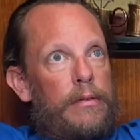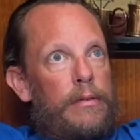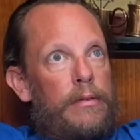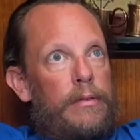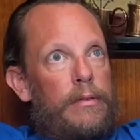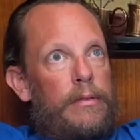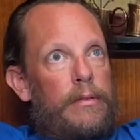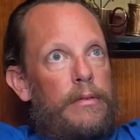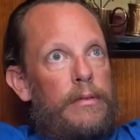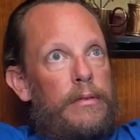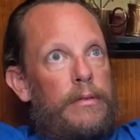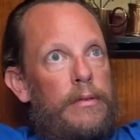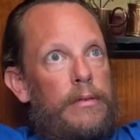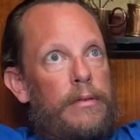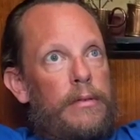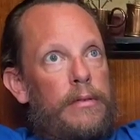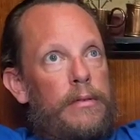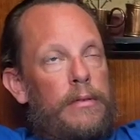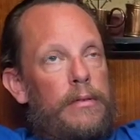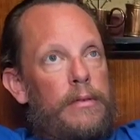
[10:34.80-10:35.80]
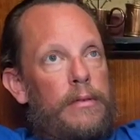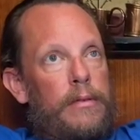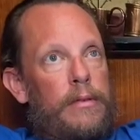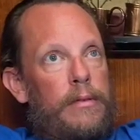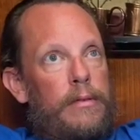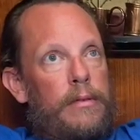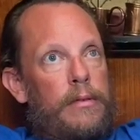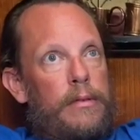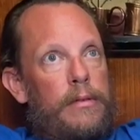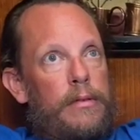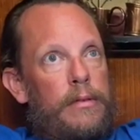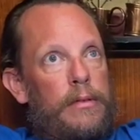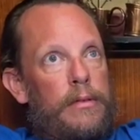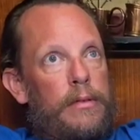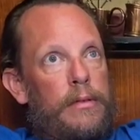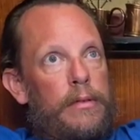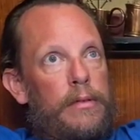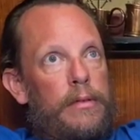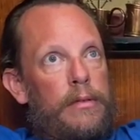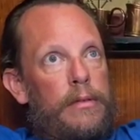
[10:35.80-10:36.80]

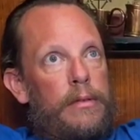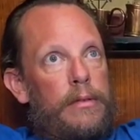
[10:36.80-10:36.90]
The person shown says nothing.